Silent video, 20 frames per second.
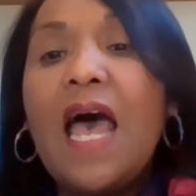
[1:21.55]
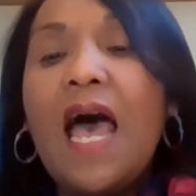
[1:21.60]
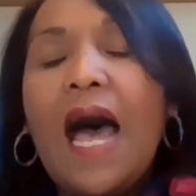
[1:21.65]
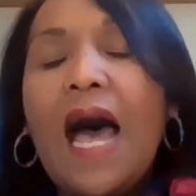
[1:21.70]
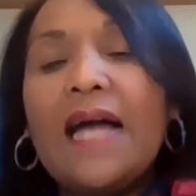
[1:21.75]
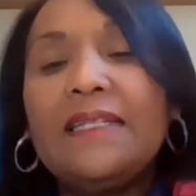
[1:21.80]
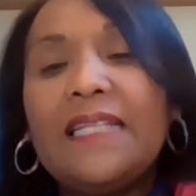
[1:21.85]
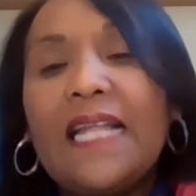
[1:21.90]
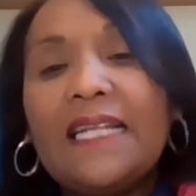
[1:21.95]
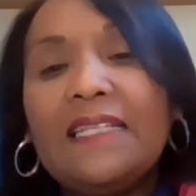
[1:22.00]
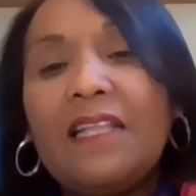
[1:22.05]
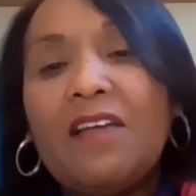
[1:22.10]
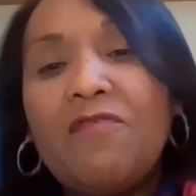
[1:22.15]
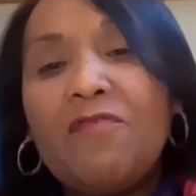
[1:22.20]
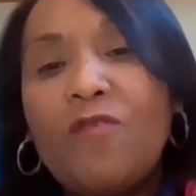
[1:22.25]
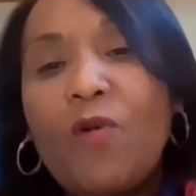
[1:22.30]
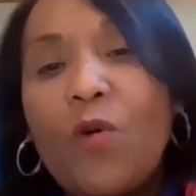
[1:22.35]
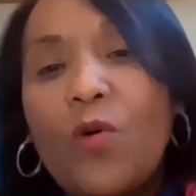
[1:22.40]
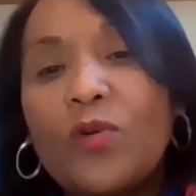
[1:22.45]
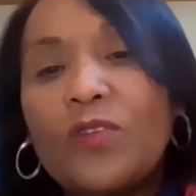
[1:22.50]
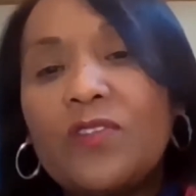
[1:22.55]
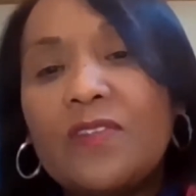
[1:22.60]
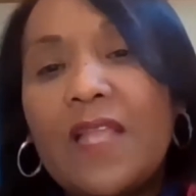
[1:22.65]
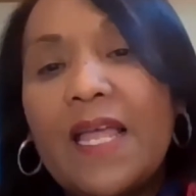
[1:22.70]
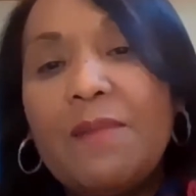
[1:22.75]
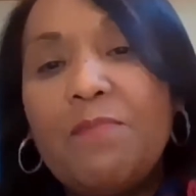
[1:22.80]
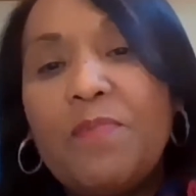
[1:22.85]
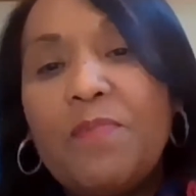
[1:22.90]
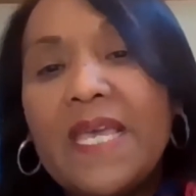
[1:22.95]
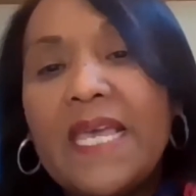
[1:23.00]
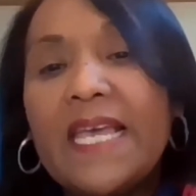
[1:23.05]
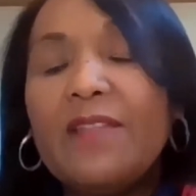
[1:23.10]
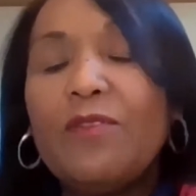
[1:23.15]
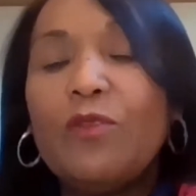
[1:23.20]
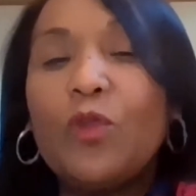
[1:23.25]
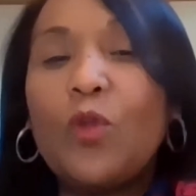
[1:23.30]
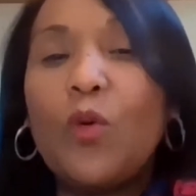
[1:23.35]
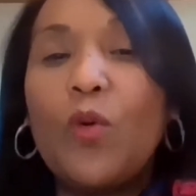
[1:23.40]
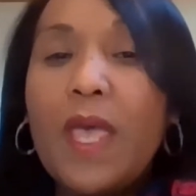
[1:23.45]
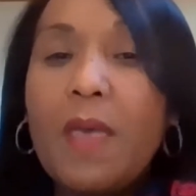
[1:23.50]
and that of course then begin
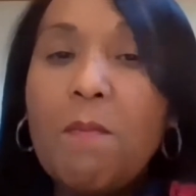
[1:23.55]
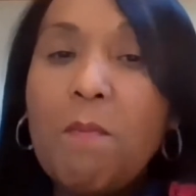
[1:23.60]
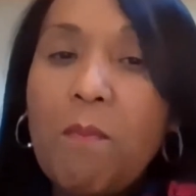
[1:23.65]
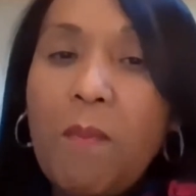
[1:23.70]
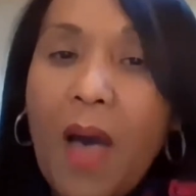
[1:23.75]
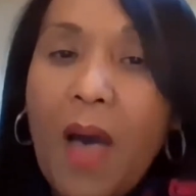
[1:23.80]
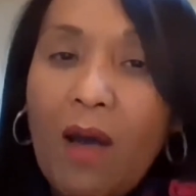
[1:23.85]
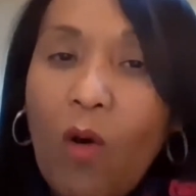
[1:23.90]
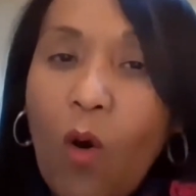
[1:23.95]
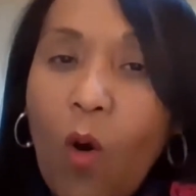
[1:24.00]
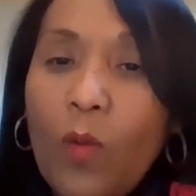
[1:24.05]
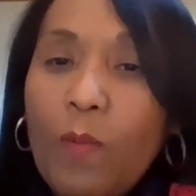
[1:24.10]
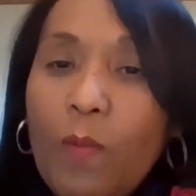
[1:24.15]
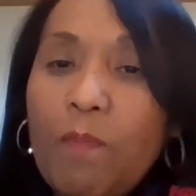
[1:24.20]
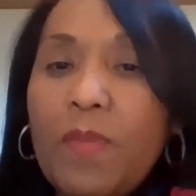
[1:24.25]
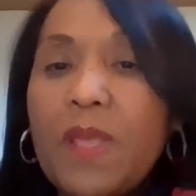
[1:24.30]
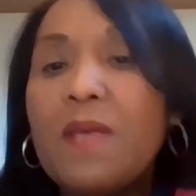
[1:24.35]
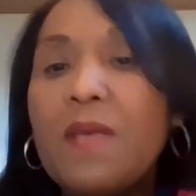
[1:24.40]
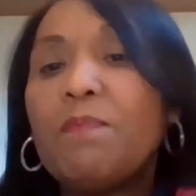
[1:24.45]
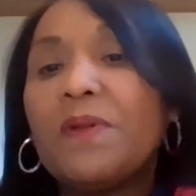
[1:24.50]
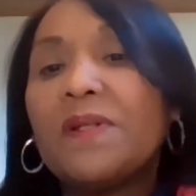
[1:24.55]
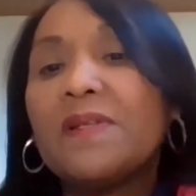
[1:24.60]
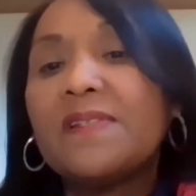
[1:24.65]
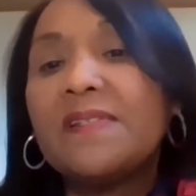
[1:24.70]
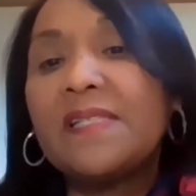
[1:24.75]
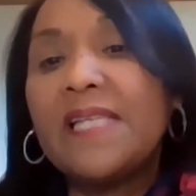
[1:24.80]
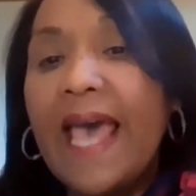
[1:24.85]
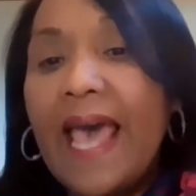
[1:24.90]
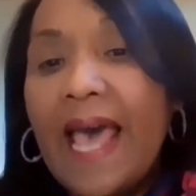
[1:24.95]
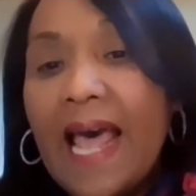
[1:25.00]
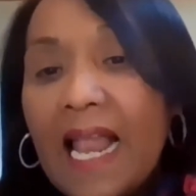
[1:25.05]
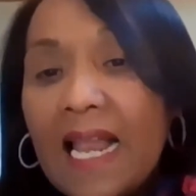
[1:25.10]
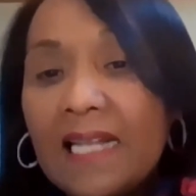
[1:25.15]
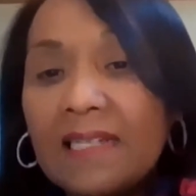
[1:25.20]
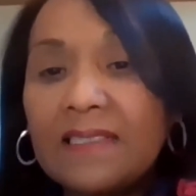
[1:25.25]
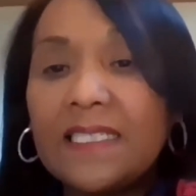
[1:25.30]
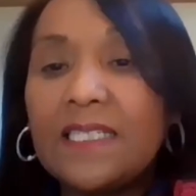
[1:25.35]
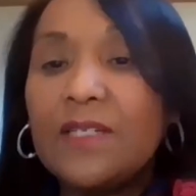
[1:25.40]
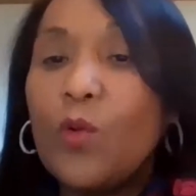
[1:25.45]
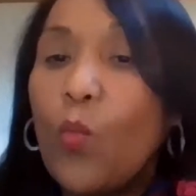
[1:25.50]
to impact on people's
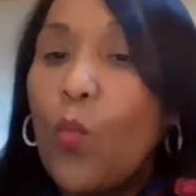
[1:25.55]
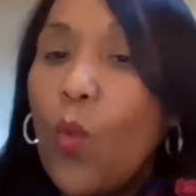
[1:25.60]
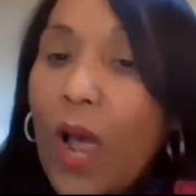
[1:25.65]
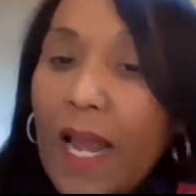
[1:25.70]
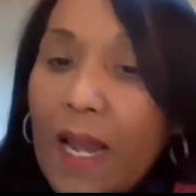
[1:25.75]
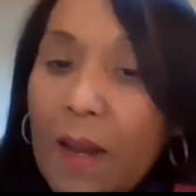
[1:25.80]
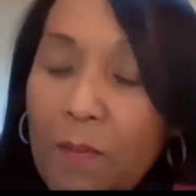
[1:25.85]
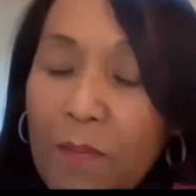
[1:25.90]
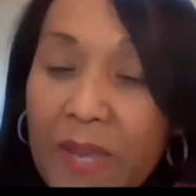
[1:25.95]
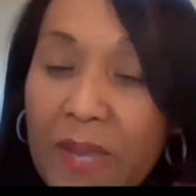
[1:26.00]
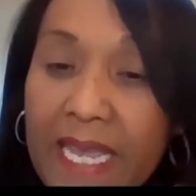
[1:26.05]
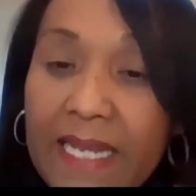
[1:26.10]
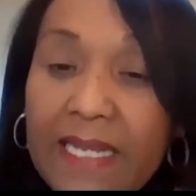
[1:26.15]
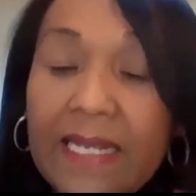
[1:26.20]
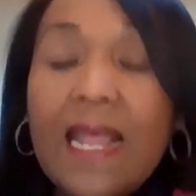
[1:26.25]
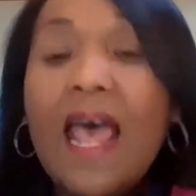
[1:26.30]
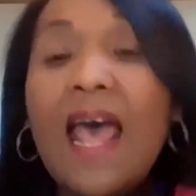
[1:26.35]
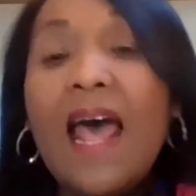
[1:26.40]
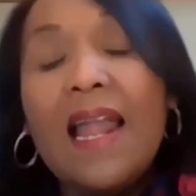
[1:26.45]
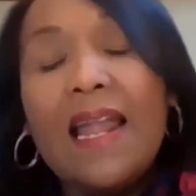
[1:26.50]
health and well-being.